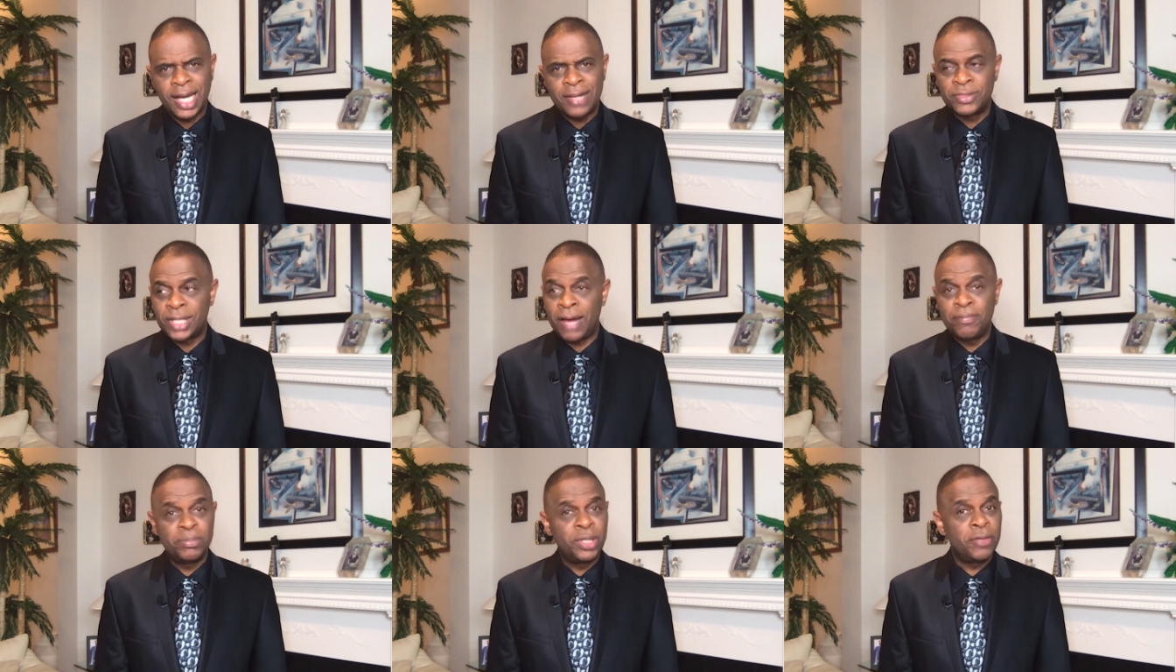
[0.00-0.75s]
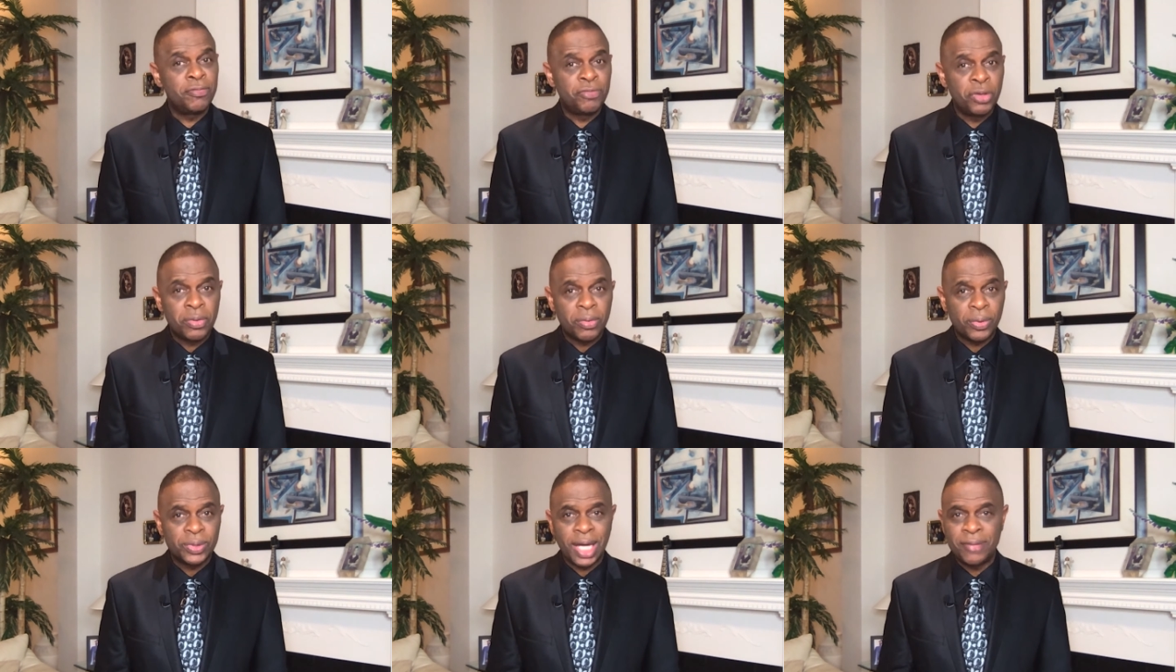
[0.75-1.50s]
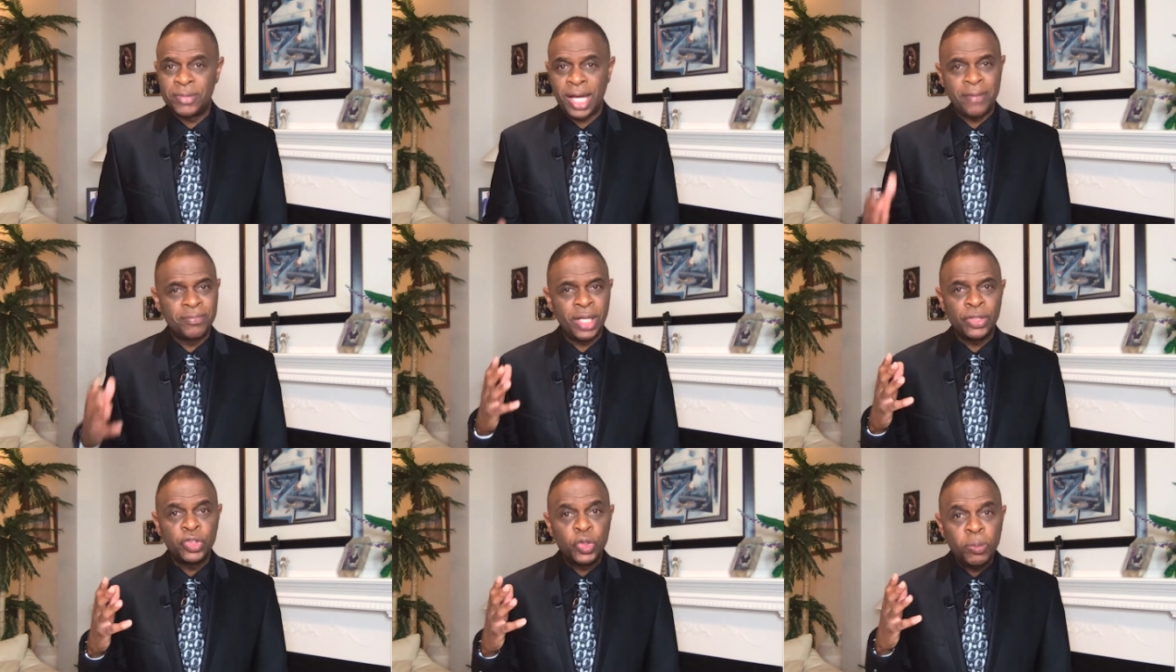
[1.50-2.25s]
I've, I've done funerals, I've, I've
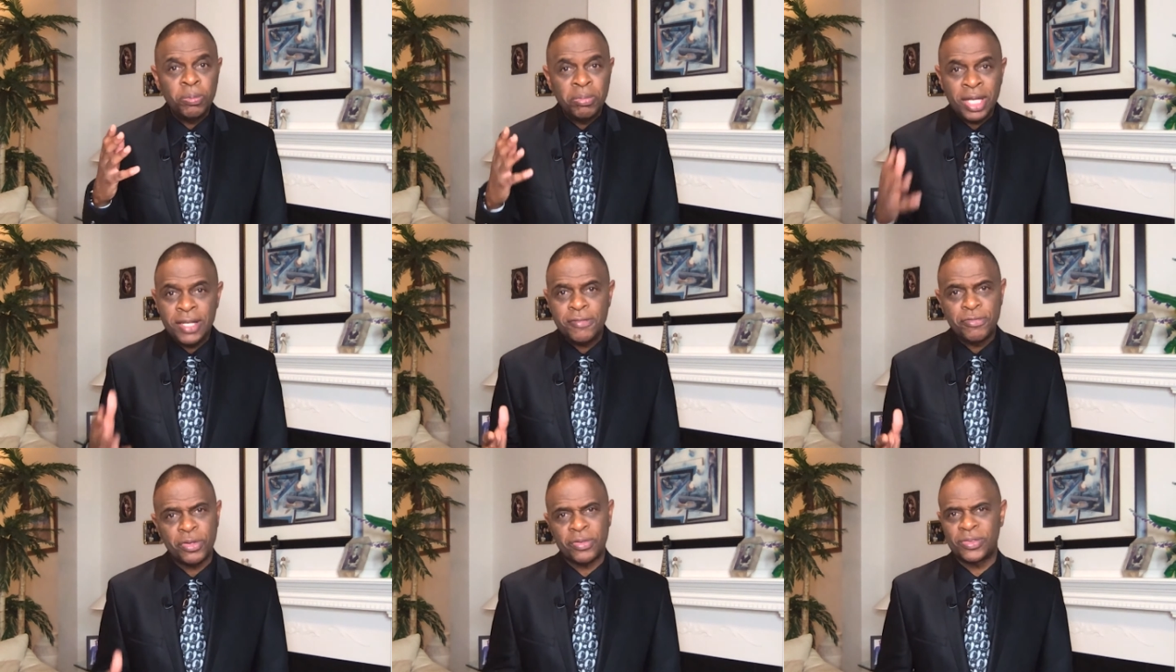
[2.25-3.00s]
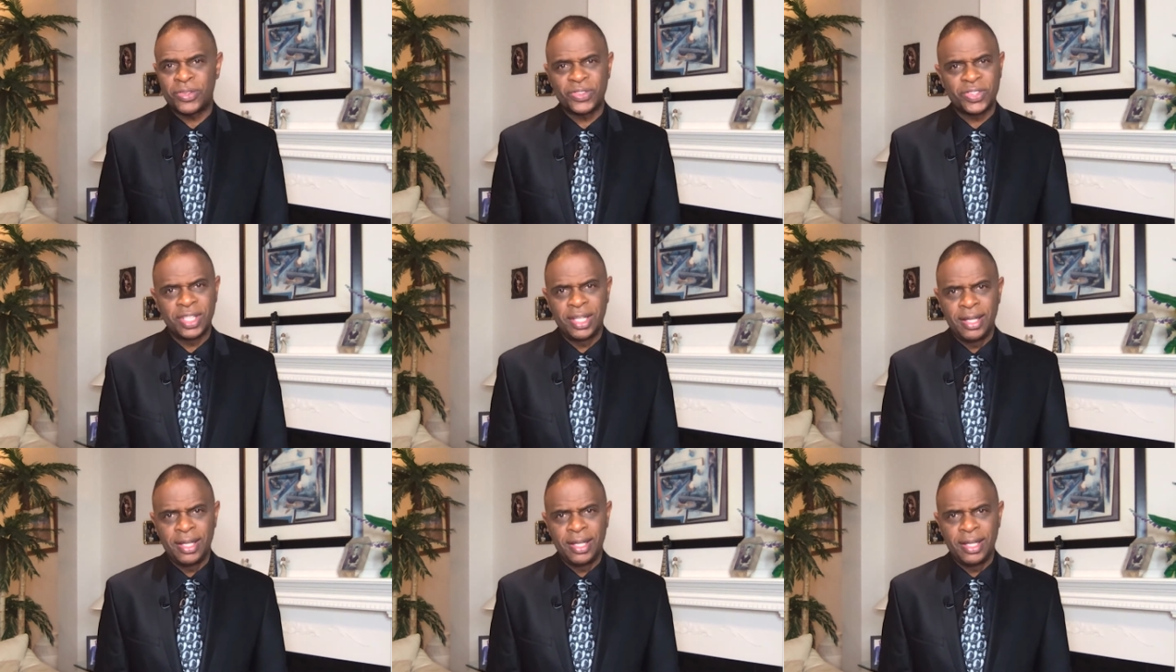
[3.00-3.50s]
done too many funerals.